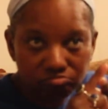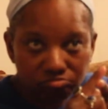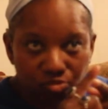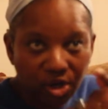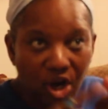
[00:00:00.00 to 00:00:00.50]

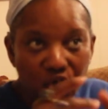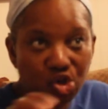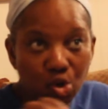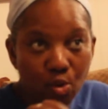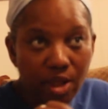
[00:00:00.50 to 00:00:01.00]
when they're
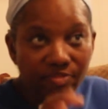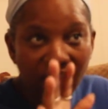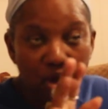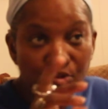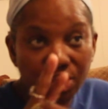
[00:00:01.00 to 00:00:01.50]
doing
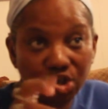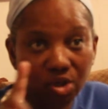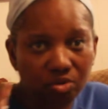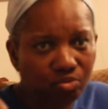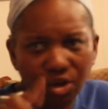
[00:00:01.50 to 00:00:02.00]
their
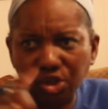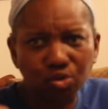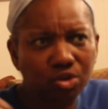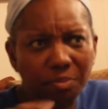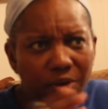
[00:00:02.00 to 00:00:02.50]
ritual.
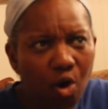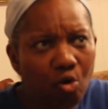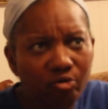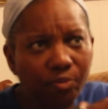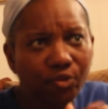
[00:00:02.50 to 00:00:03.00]
Rituals can be
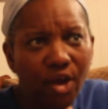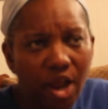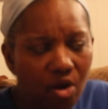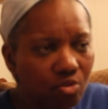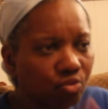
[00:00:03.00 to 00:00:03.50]
over
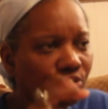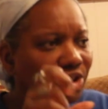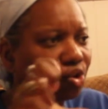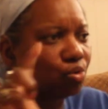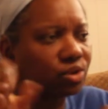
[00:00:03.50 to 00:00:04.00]
prayer.
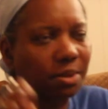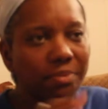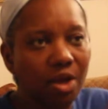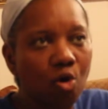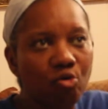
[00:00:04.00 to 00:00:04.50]
Rituals can
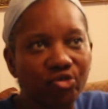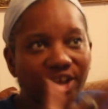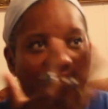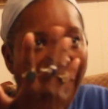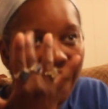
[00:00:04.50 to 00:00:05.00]
be over
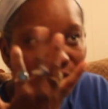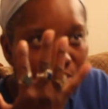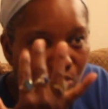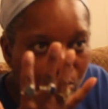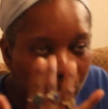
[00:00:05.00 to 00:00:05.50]

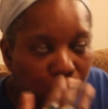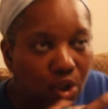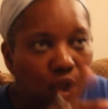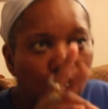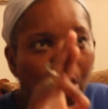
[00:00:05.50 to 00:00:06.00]
candles.
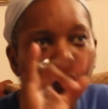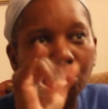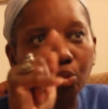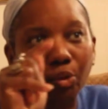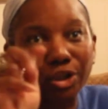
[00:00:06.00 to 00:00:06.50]

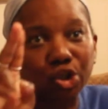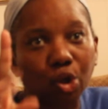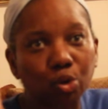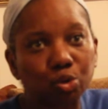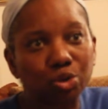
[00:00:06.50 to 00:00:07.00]

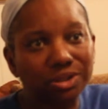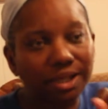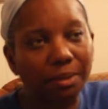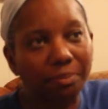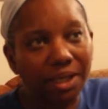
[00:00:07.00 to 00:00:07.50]
Rituals
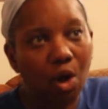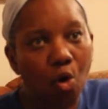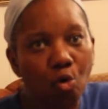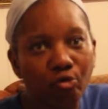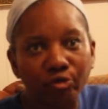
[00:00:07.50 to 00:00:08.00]
can be
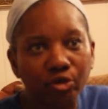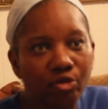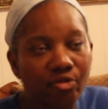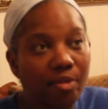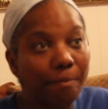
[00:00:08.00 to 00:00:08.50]
over
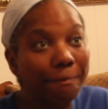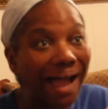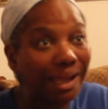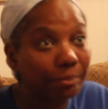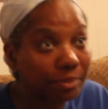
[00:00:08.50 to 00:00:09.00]
the
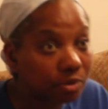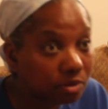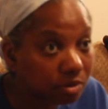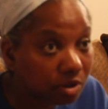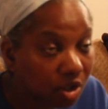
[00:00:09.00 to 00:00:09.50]
Bible.
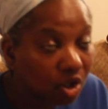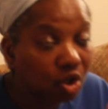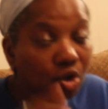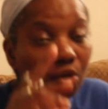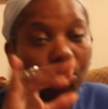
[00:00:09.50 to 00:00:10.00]

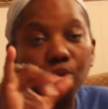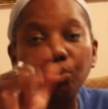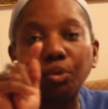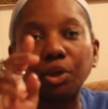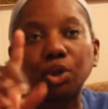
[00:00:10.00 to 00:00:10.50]

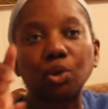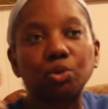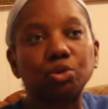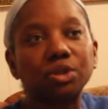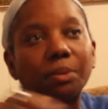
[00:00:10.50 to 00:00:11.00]

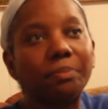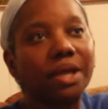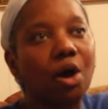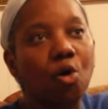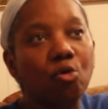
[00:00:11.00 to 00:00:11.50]
Rituals can
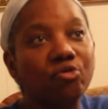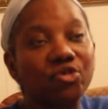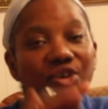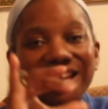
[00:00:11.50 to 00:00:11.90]
be over